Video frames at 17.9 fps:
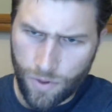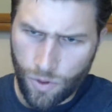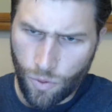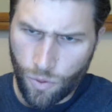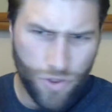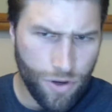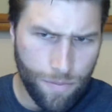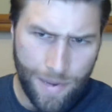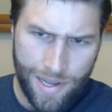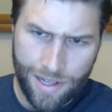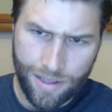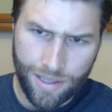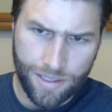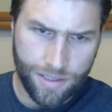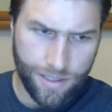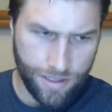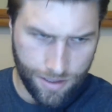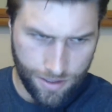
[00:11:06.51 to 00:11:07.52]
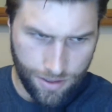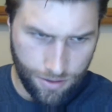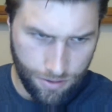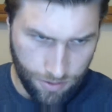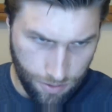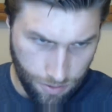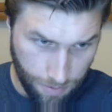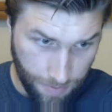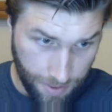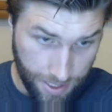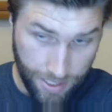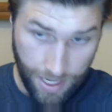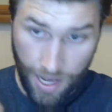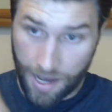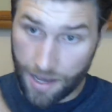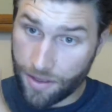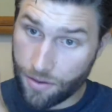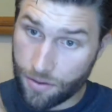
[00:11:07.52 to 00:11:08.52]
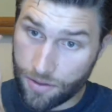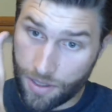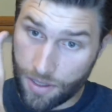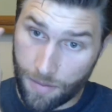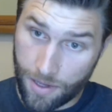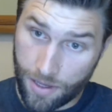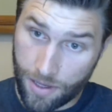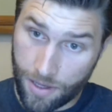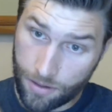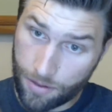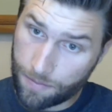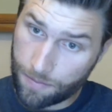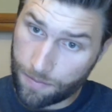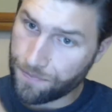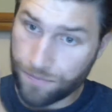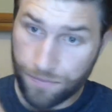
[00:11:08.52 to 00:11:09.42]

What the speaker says: with your mail listings too. You want to be taking those emails,